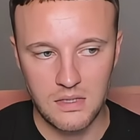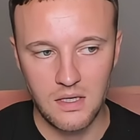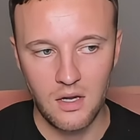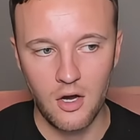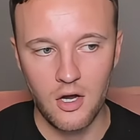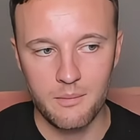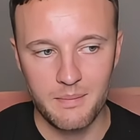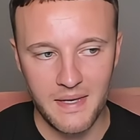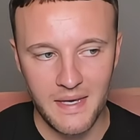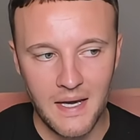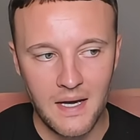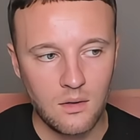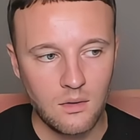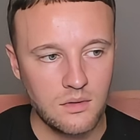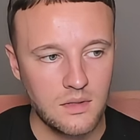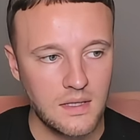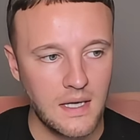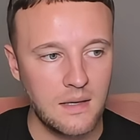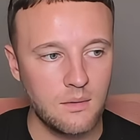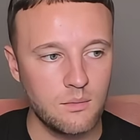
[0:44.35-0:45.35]
IBL,
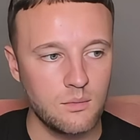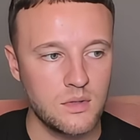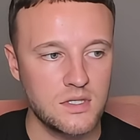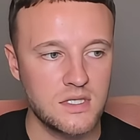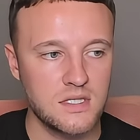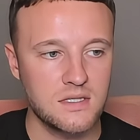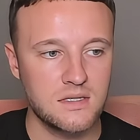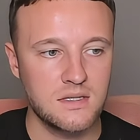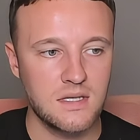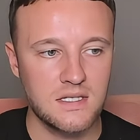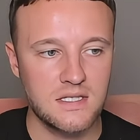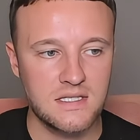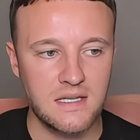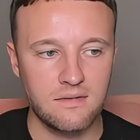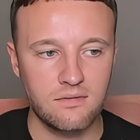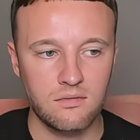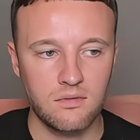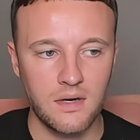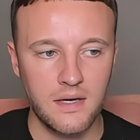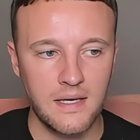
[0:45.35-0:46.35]
okay, which is this
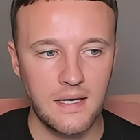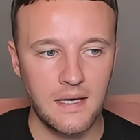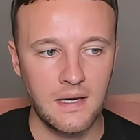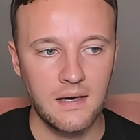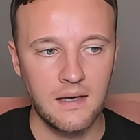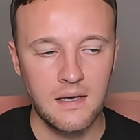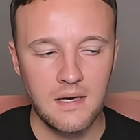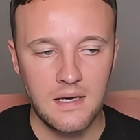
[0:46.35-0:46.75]
level right here.